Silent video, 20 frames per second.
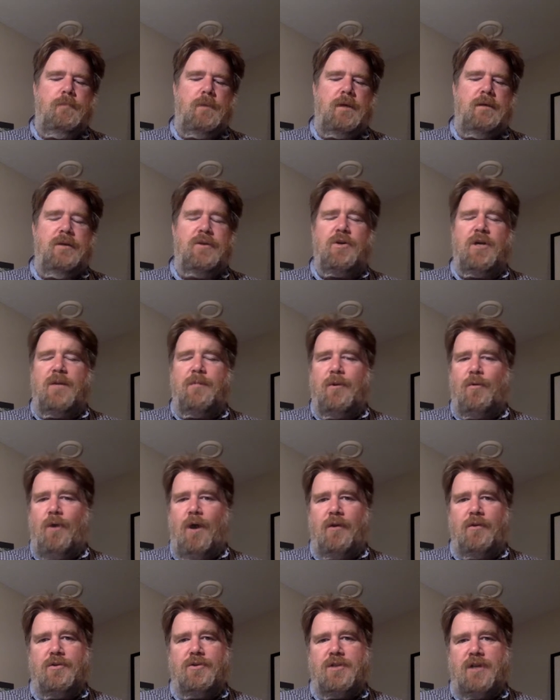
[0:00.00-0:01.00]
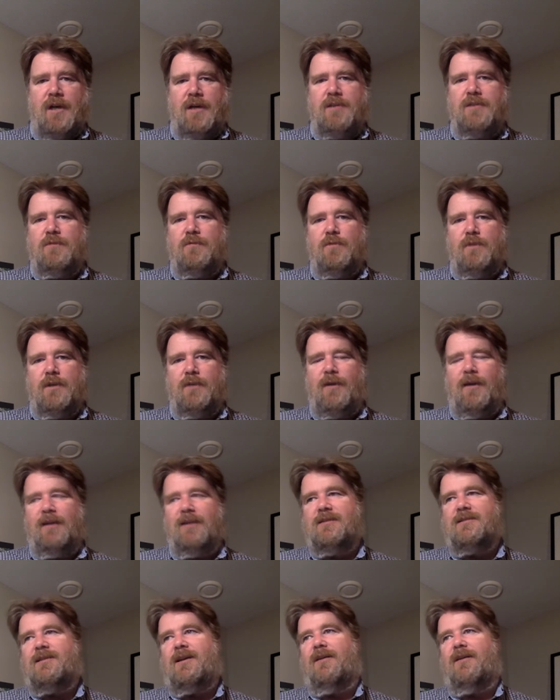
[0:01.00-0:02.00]
Now, don't get me wrong, there's tons of really great
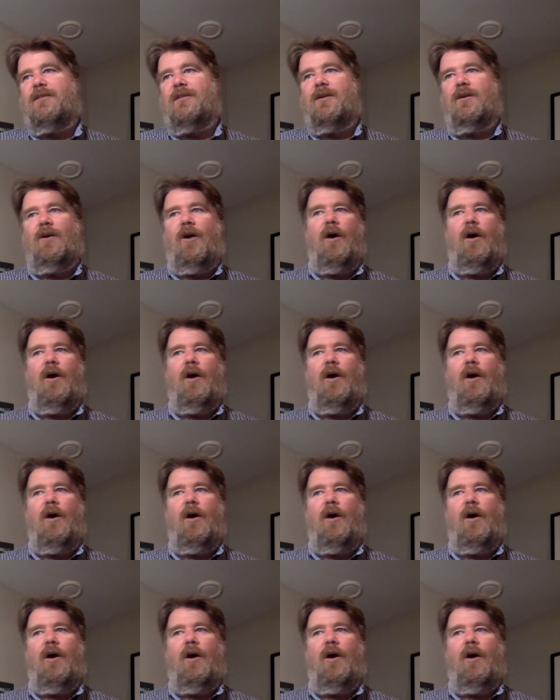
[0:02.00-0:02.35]
lists out there,